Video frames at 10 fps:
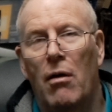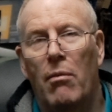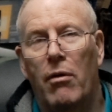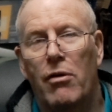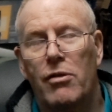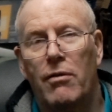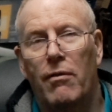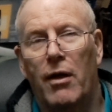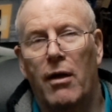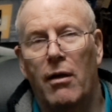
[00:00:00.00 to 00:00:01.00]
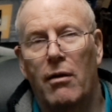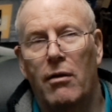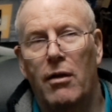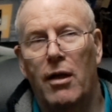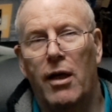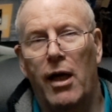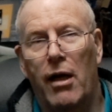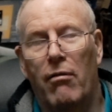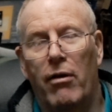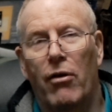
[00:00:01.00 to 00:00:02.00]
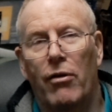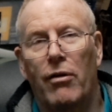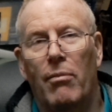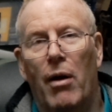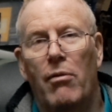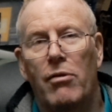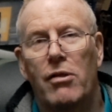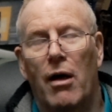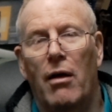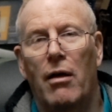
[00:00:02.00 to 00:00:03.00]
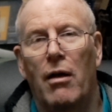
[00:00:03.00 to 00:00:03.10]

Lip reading: because of the gearing on the motor,